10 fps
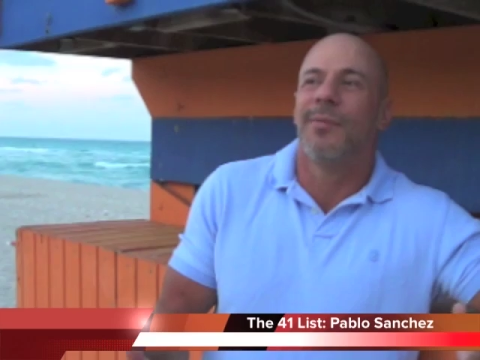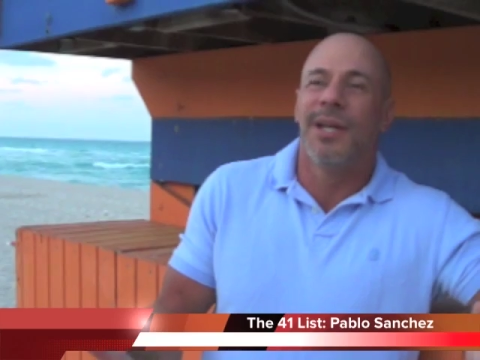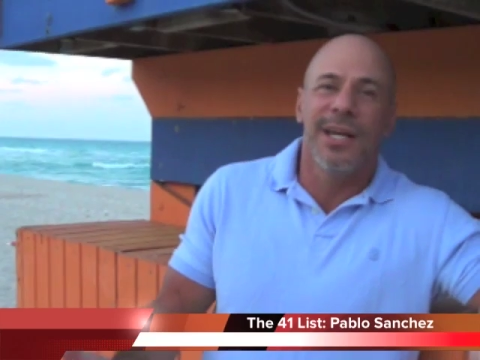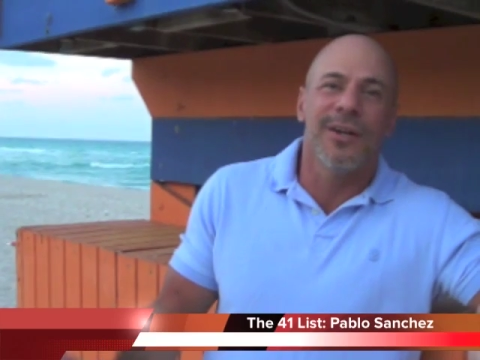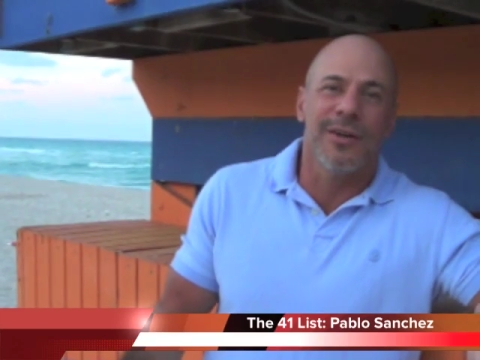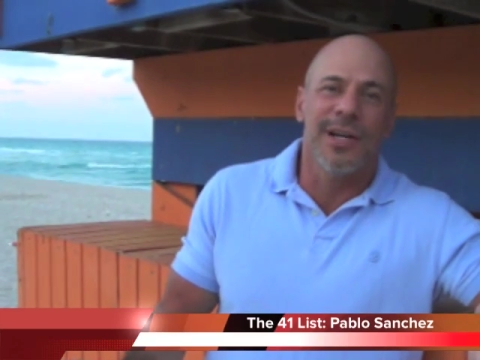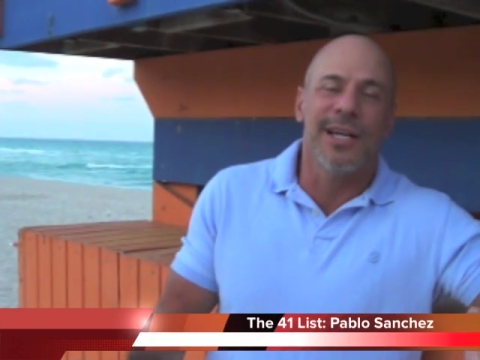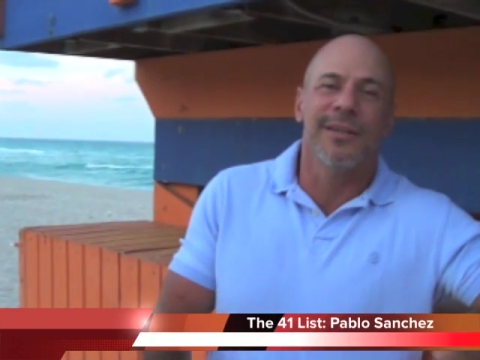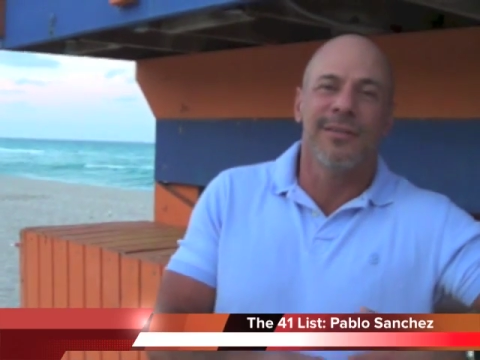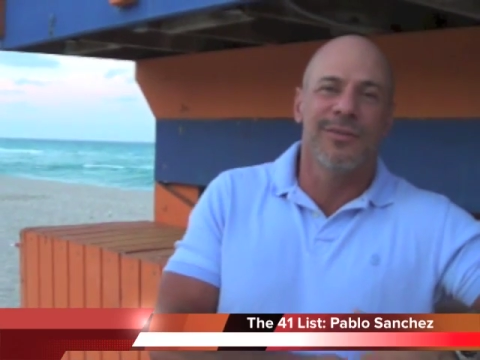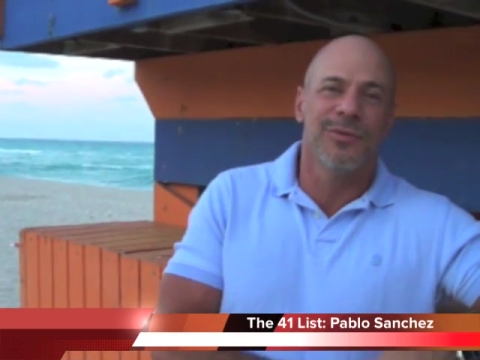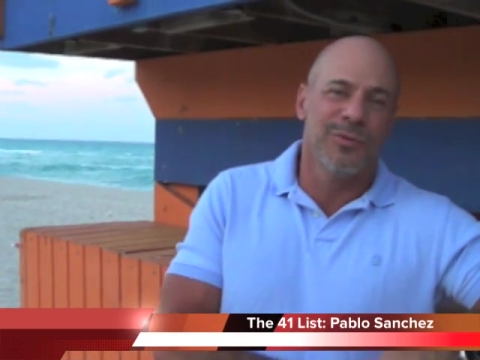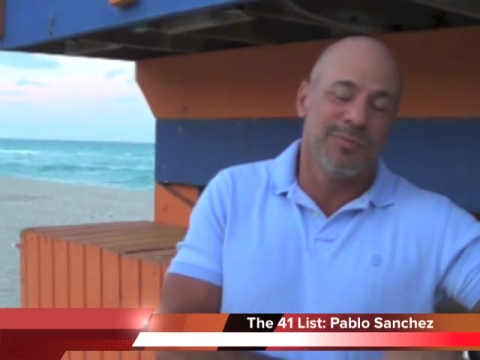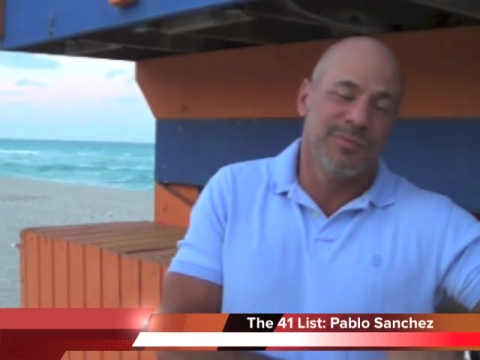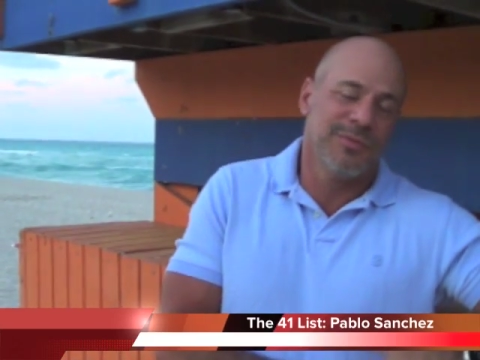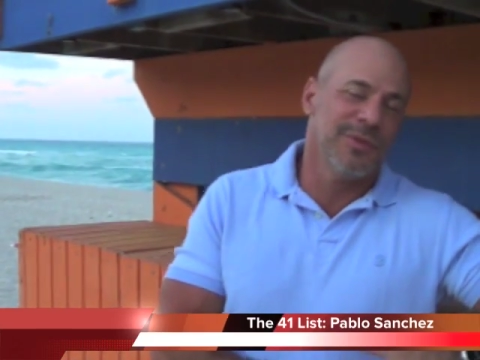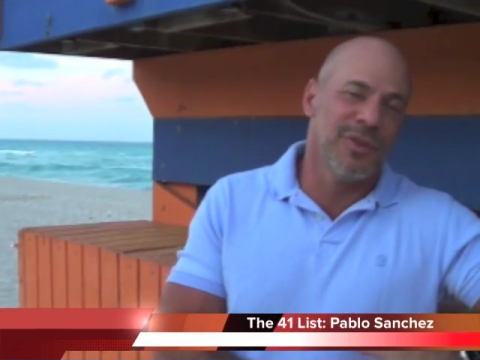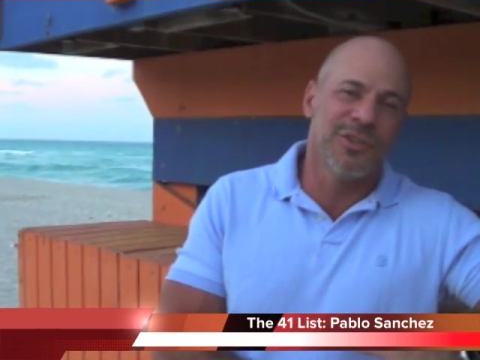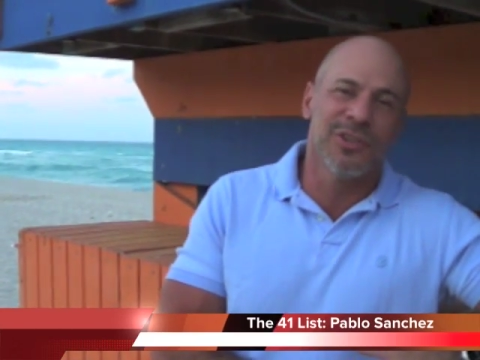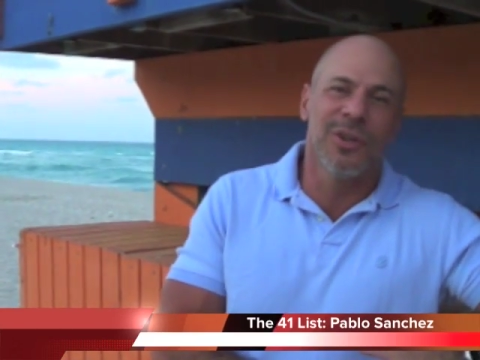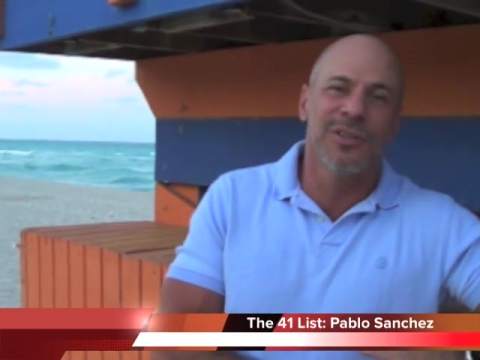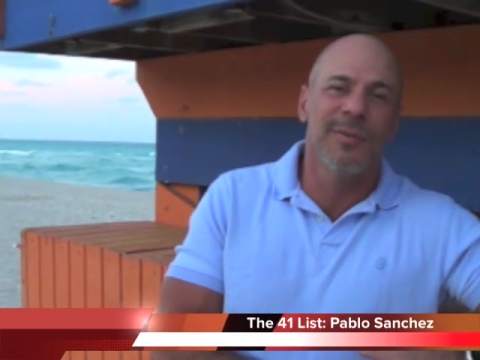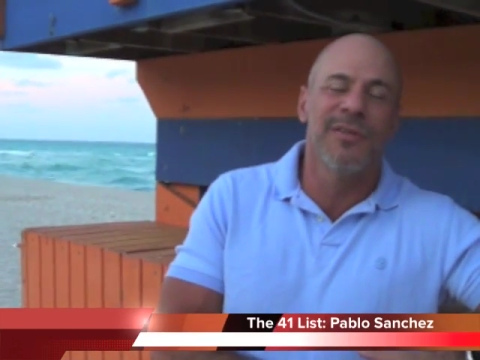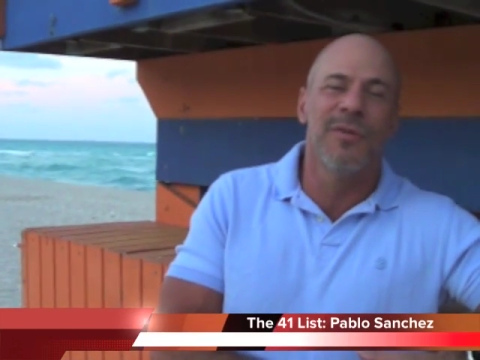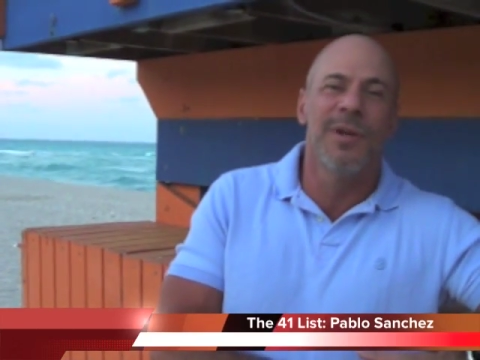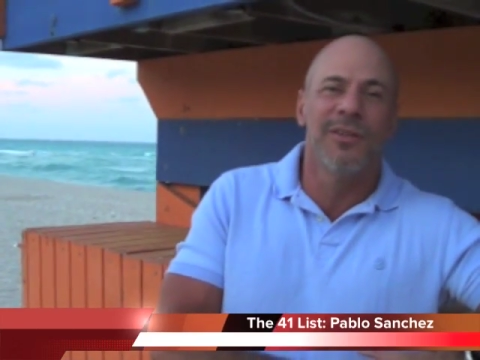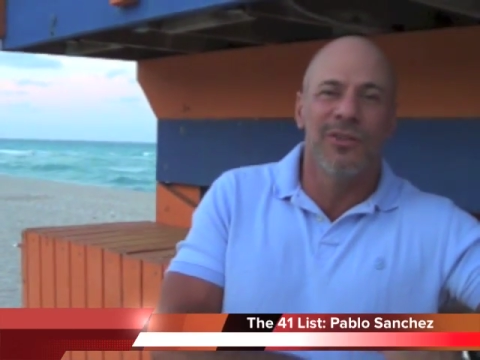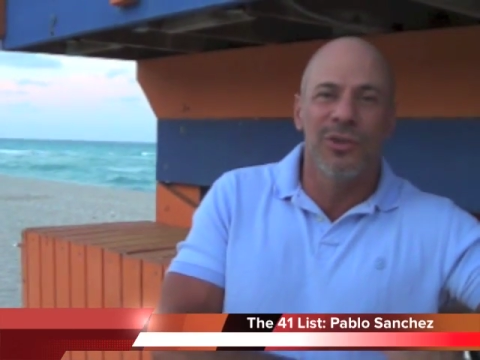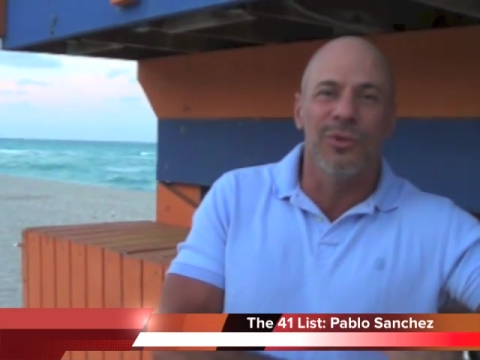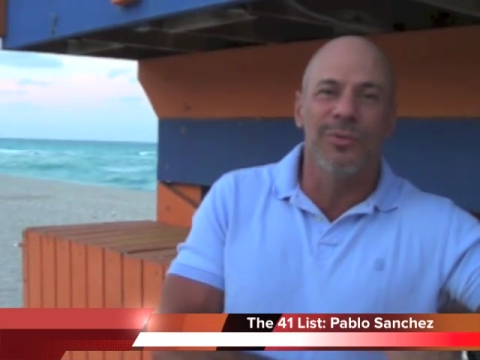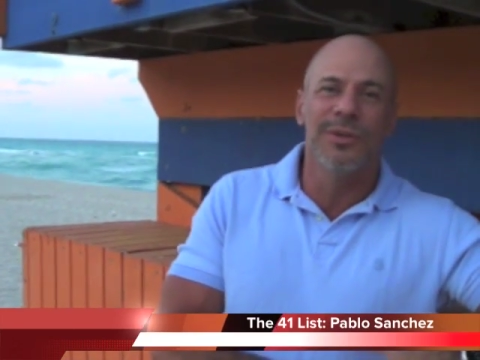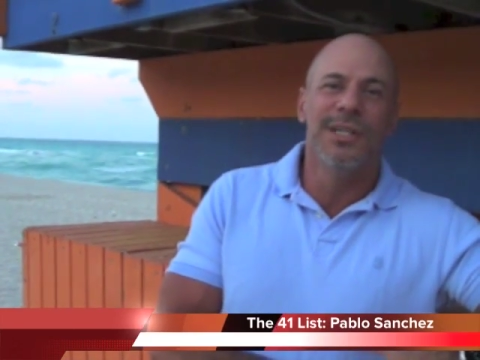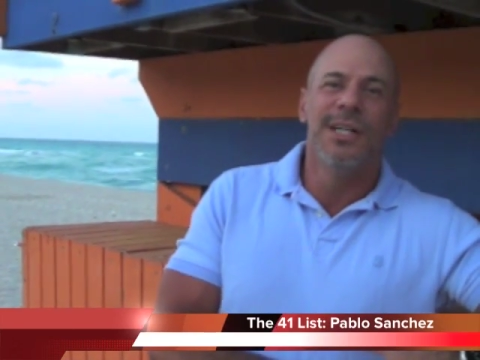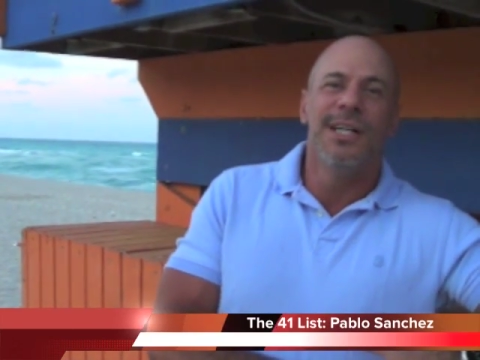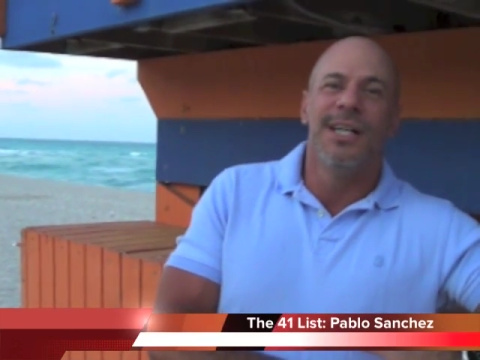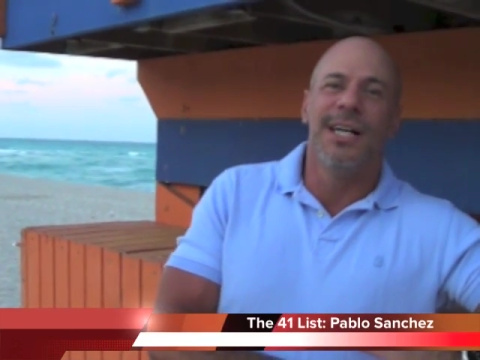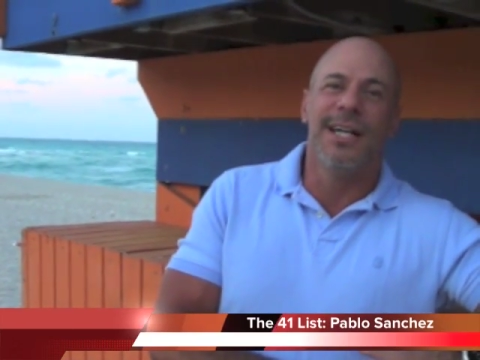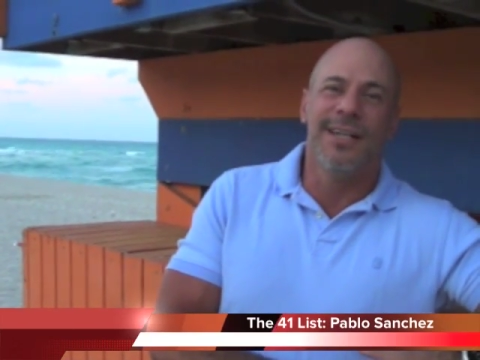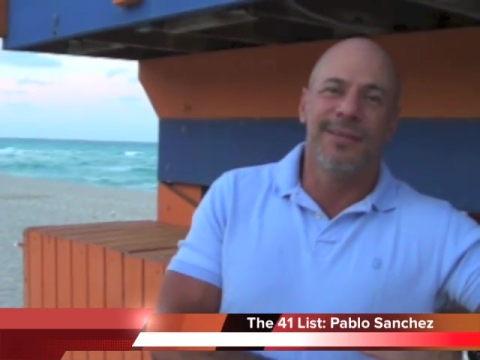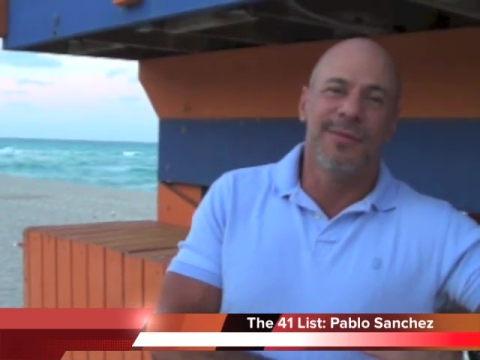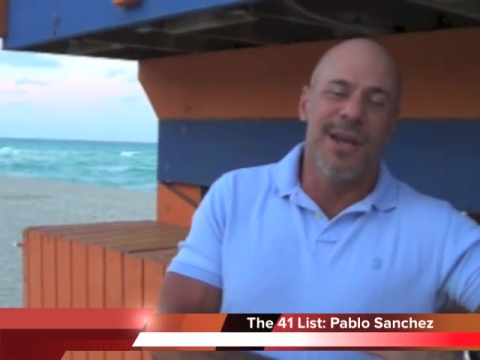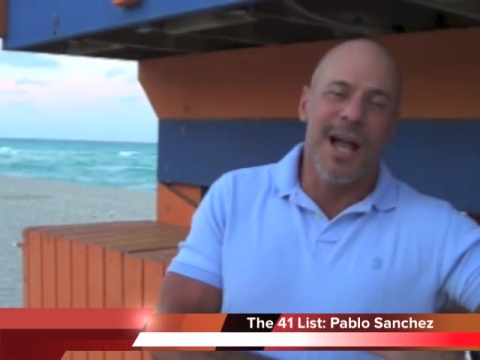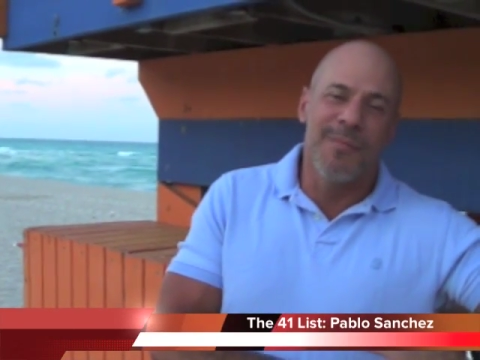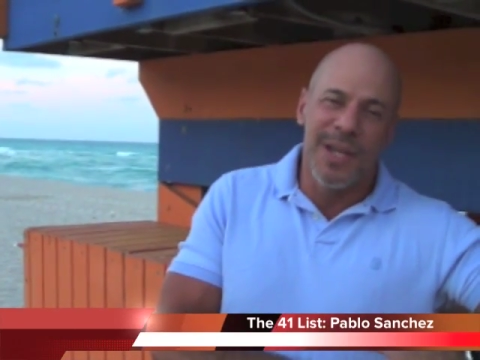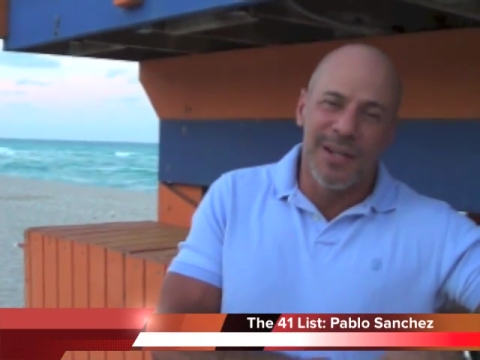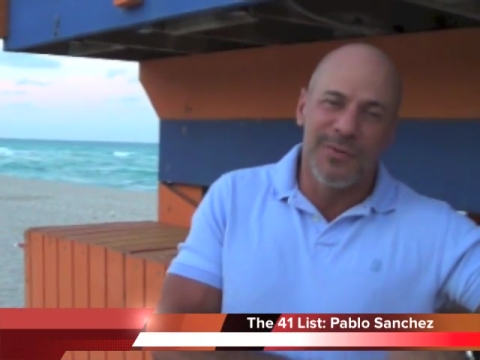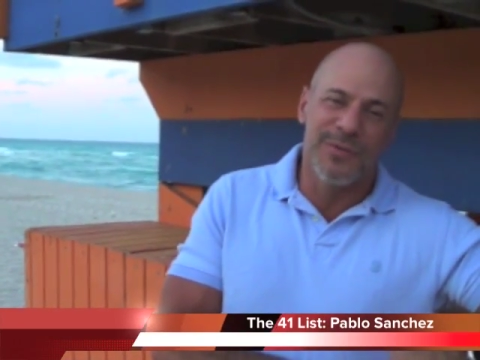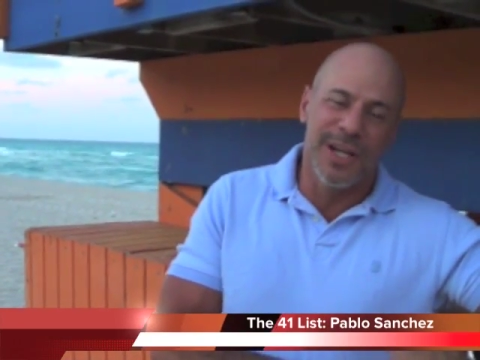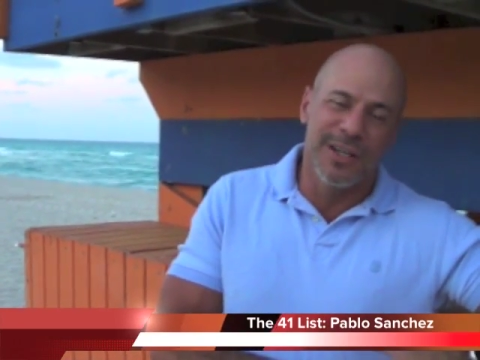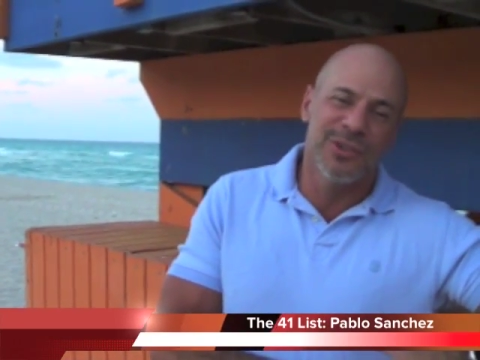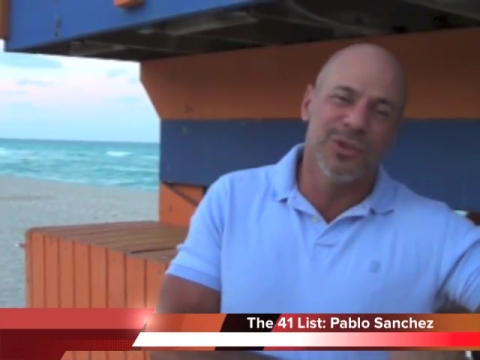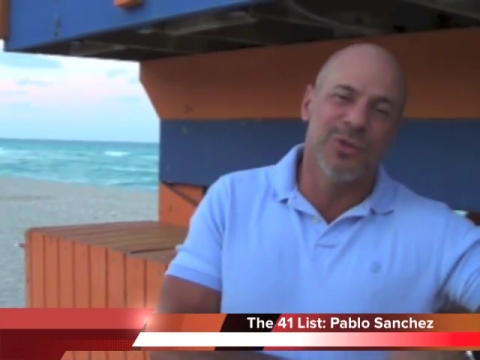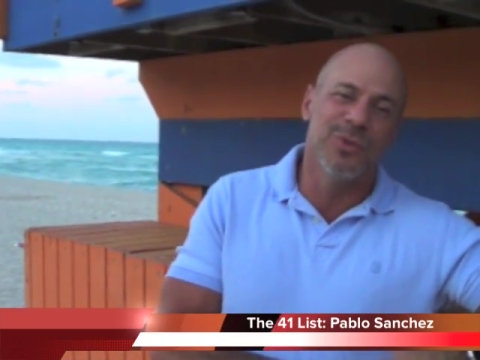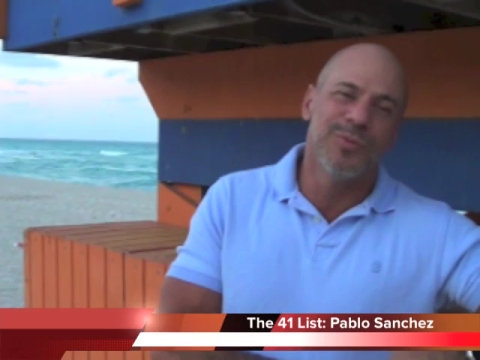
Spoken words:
I'm here and there's still something for me to do, and not being afraid to